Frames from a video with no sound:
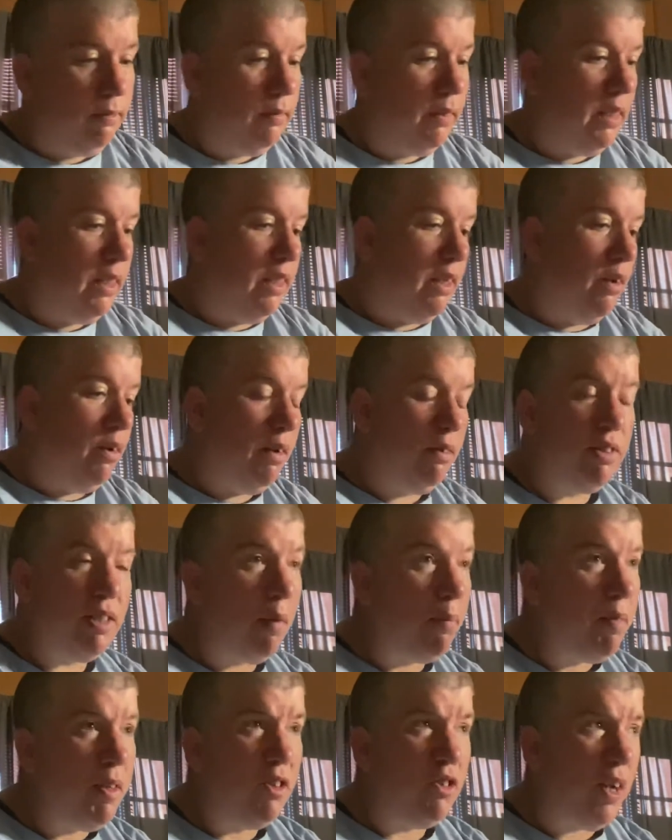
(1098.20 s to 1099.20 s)
You know, if
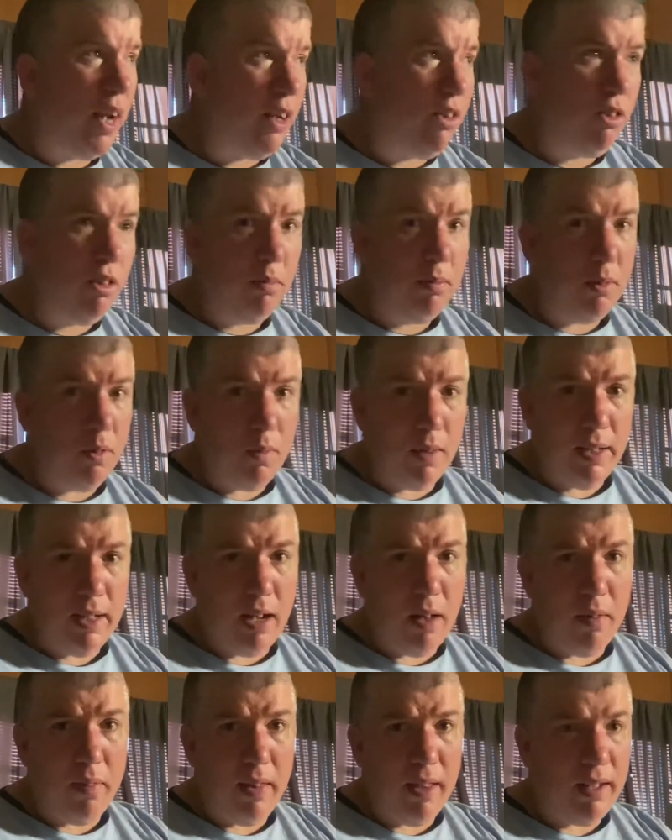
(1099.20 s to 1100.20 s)
something changes between
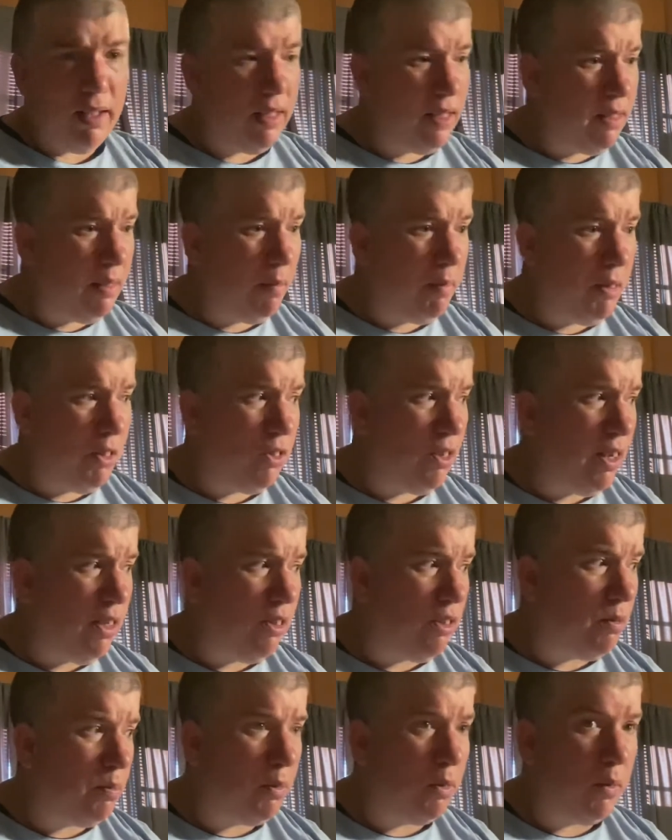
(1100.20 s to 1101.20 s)
now and then something
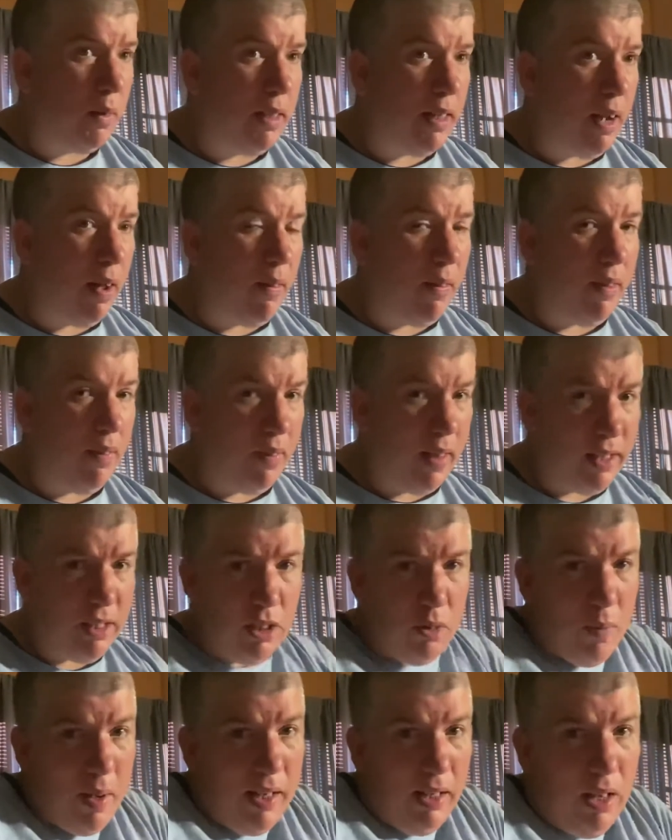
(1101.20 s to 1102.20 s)
changes between now and then. That's
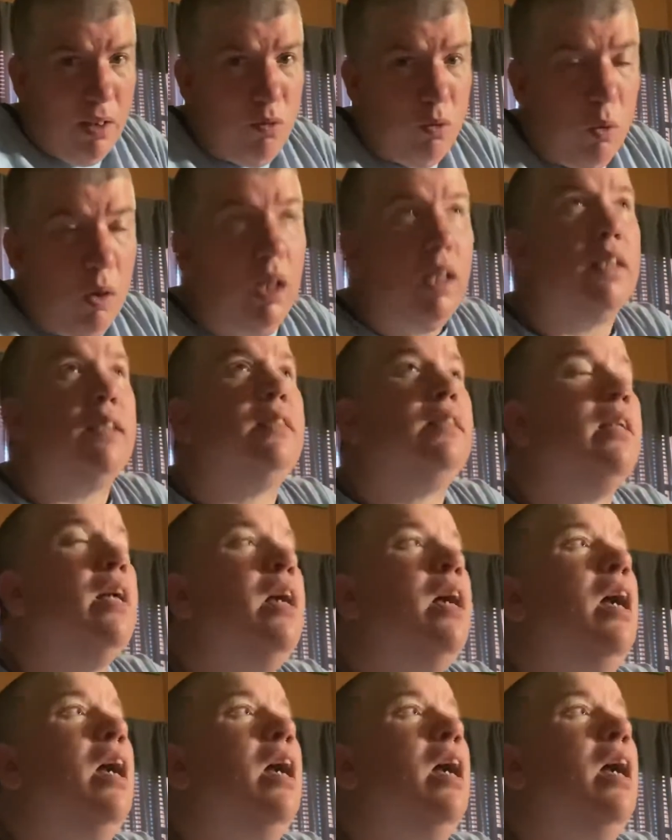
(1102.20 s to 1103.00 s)
the way life works.